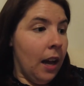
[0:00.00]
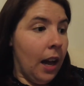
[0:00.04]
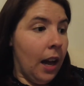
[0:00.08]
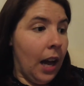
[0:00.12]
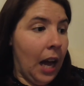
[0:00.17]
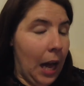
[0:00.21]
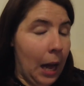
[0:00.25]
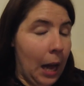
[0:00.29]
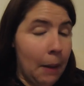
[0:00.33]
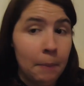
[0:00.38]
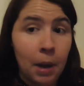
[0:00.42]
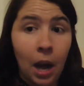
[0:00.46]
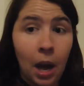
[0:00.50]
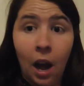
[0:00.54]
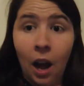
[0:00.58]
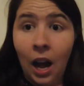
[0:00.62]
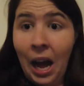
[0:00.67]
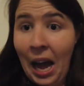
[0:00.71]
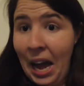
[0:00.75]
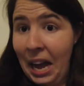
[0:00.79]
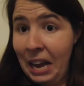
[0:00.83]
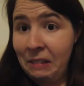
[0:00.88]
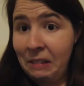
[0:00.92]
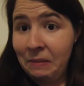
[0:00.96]

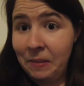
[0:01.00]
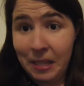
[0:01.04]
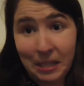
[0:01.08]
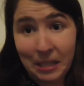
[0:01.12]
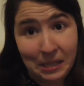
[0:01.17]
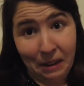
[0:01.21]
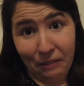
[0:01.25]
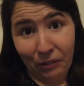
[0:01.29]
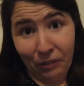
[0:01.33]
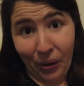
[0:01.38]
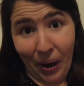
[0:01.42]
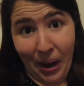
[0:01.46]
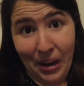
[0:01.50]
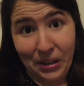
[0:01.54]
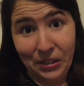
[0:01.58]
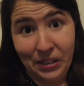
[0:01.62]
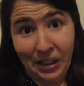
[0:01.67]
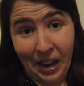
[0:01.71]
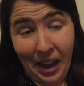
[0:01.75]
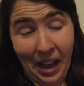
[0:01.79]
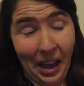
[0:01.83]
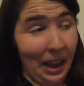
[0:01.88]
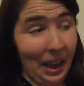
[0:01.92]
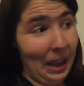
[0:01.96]
I didn't have a great
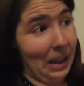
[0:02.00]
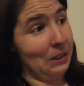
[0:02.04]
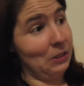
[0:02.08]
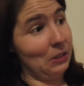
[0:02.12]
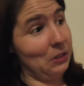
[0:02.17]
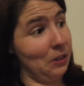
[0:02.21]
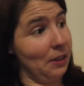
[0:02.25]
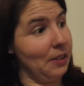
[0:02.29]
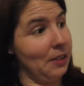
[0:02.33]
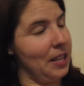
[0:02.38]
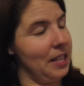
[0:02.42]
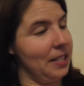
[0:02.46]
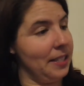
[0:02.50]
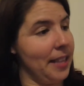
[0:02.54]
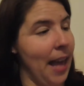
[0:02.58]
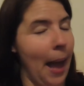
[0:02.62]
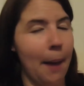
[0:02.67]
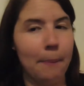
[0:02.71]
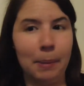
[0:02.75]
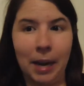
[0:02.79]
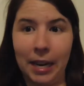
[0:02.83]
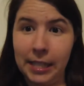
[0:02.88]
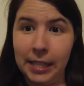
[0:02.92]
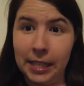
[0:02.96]
day, so there's
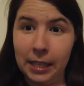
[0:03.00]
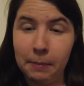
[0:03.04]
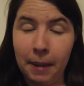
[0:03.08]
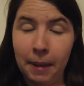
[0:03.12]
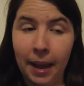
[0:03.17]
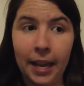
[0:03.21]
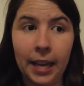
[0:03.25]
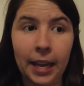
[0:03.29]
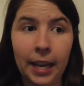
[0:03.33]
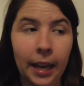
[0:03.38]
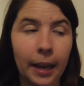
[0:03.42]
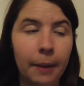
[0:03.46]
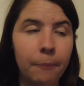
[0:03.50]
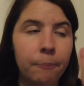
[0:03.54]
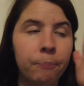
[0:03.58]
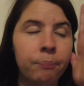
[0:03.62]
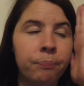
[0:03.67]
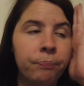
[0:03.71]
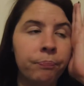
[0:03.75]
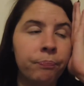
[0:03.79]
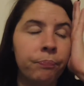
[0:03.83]
that, but I did make it.